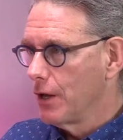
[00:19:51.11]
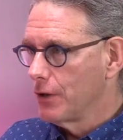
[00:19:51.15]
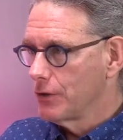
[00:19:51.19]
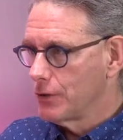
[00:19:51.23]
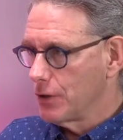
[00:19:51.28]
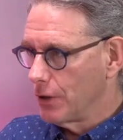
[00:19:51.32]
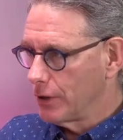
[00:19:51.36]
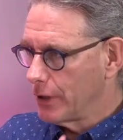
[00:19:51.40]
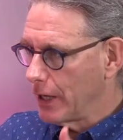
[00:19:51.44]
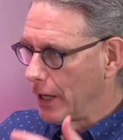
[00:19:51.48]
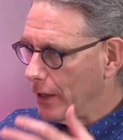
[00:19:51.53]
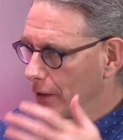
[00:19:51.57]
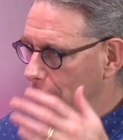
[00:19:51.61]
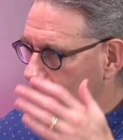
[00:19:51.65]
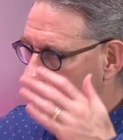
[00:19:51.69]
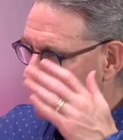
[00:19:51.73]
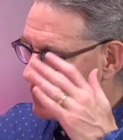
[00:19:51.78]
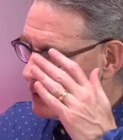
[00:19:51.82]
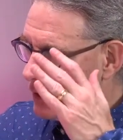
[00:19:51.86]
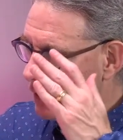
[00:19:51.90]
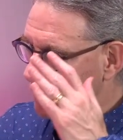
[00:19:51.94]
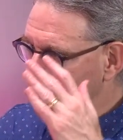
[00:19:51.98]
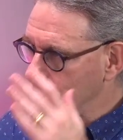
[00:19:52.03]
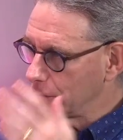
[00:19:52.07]
So again,
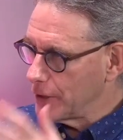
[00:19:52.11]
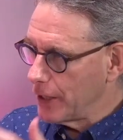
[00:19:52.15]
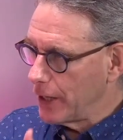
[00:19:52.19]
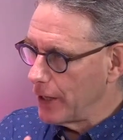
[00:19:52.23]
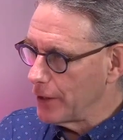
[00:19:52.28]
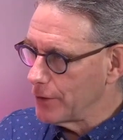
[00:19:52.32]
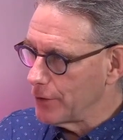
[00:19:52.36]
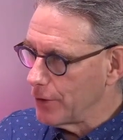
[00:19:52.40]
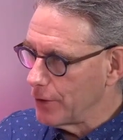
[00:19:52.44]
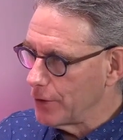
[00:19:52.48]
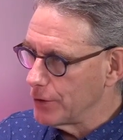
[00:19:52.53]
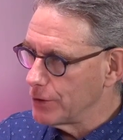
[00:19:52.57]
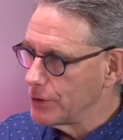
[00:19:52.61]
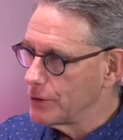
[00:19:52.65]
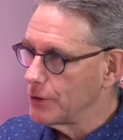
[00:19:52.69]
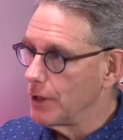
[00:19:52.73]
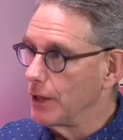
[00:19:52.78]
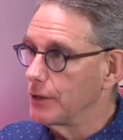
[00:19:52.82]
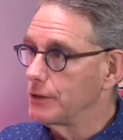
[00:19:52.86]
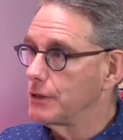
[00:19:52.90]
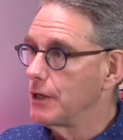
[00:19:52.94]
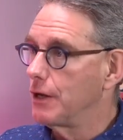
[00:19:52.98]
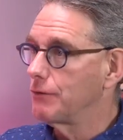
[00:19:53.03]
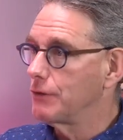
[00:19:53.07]
let's have standards.
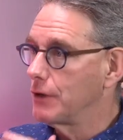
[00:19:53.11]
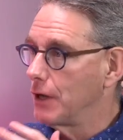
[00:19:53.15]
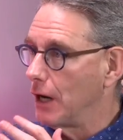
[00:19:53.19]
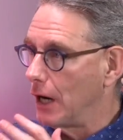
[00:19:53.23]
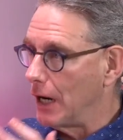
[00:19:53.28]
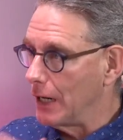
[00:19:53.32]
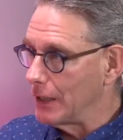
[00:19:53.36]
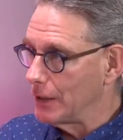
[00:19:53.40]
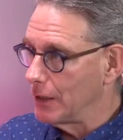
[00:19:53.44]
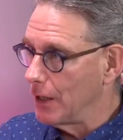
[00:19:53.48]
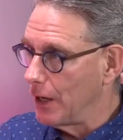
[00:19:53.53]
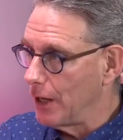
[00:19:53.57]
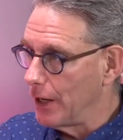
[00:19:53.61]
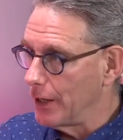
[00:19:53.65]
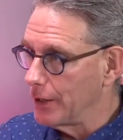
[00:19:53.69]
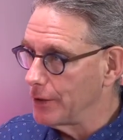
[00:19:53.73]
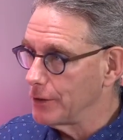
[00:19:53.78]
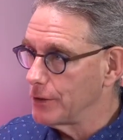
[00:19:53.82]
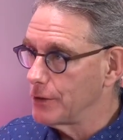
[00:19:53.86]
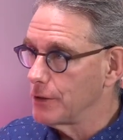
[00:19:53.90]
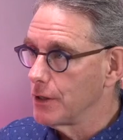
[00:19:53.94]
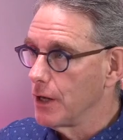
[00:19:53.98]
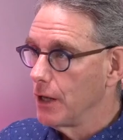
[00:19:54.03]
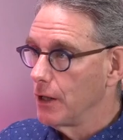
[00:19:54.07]
Let's have
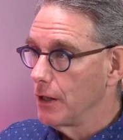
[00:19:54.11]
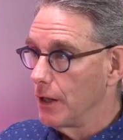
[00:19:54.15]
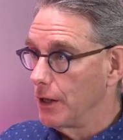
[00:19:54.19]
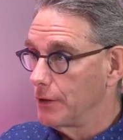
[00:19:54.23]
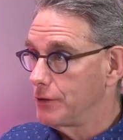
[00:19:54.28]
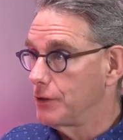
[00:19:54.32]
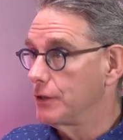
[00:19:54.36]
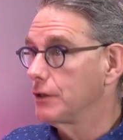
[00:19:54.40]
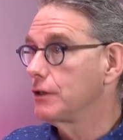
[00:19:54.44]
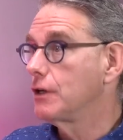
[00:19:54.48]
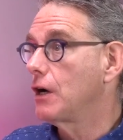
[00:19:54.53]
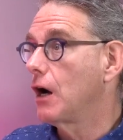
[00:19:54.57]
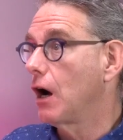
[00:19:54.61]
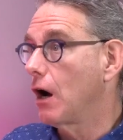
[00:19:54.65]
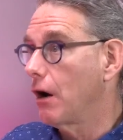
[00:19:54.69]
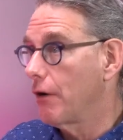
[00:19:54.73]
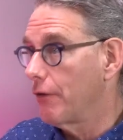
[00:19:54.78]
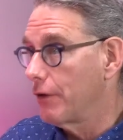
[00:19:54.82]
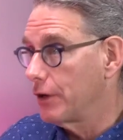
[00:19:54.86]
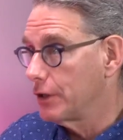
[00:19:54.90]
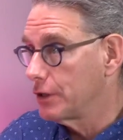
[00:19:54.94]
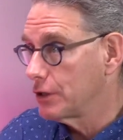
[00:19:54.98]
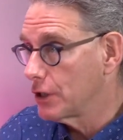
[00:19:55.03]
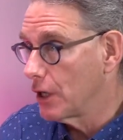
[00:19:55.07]
guidelines. Let's
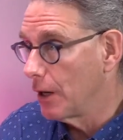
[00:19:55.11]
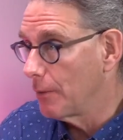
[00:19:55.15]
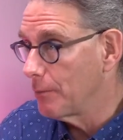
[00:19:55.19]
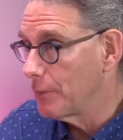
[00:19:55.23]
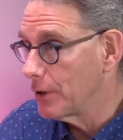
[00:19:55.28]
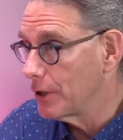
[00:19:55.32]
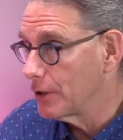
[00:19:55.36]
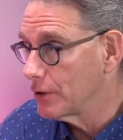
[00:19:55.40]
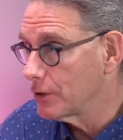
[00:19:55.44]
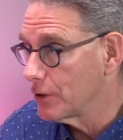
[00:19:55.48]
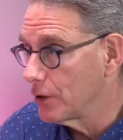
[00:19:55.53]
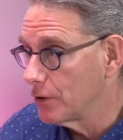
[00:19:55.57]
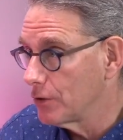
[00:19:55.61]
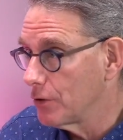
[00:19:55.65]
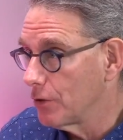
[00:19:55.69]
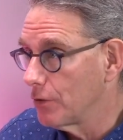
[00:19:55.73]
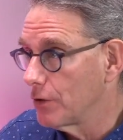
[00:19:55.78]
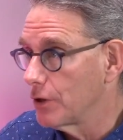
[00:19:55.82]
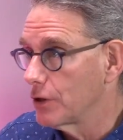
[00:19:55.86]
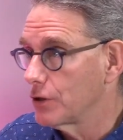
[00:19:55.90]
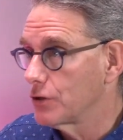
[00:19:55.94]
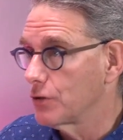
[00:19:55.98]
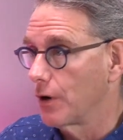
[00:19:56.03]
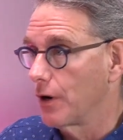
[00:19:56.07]
encourage companies to do
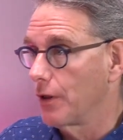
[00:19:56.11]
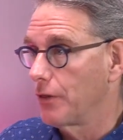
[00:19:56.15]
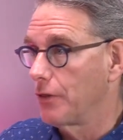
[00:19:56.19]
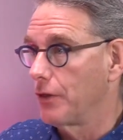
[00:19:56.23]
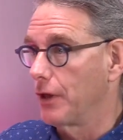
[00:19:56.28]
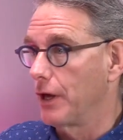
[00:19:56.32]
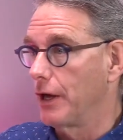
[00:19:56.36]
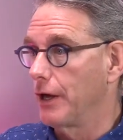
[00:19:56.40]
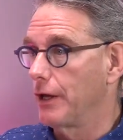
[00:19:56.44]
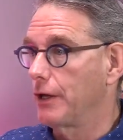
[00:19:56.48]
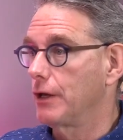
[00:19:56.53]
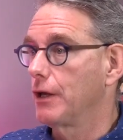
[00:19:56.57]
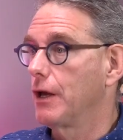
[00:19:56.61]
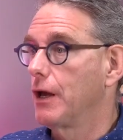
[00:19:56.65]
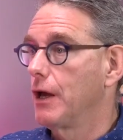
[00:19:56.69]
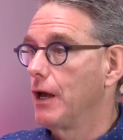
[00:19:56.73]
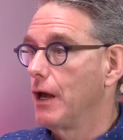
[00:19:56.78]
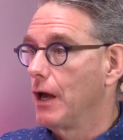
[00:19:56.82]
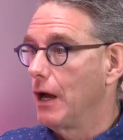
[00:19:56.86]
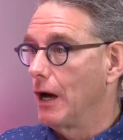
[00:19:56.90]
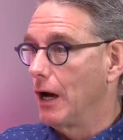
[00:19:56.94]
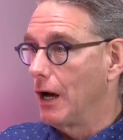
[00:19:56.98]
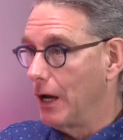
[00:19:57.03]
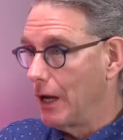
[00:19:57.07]
this sort of thing.
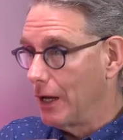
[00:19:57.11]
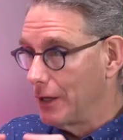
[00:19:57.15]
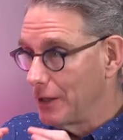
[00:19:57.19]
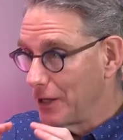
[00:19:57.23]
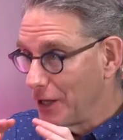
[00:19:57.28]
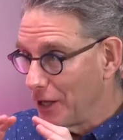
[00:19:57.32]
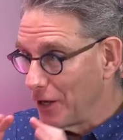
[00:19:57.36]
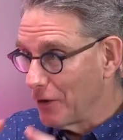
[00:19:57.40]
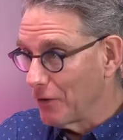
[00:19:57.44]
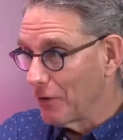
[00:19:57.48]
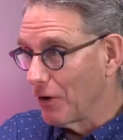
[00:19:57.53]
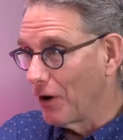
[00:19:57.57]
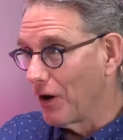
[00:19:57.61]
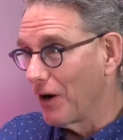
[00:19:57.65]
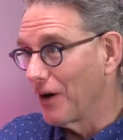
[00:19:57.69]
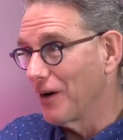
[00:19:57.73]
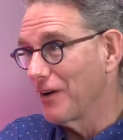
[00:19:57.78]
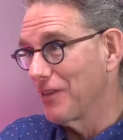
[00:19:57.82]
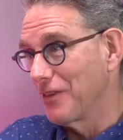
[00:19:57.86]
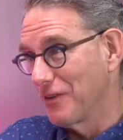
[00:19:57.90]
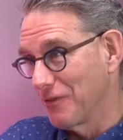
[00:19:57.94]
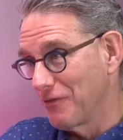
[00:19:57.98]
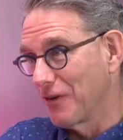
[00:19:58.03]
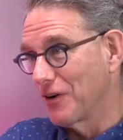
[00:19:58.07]
And here
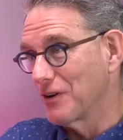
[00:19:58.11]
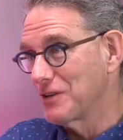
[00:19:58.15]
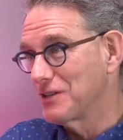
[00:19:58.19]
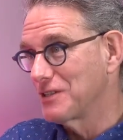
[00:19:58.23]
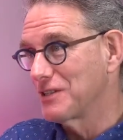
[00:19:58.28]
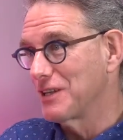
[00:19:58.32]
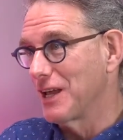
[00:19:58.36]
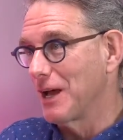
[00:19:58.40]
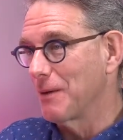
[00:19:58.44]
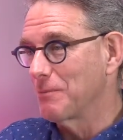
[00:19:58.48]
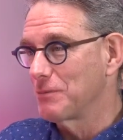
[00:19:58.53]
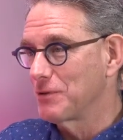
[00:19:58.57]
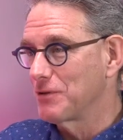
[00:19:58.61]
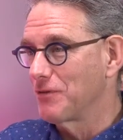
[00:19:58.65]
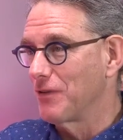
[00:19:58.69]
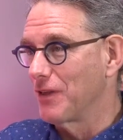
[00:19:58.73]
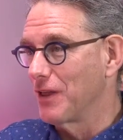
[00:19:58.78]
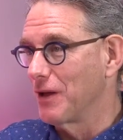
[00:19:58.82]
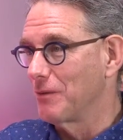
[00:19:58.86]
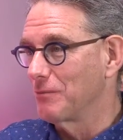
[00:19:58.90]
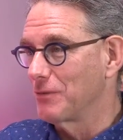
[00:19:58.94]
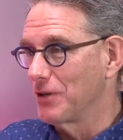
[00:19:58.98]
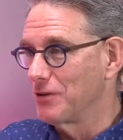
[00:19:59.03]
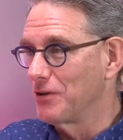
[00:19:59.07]
are the first steps for
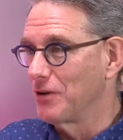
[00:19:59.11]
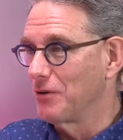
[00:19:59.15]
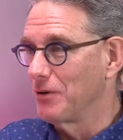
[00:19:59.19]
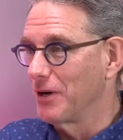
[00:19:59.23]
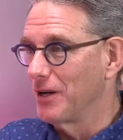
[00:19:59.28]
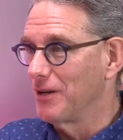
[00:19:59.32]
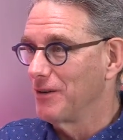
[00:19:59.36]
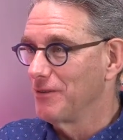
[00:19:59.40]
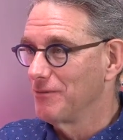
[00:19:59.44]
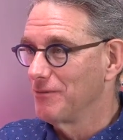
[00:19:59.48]
them to do it.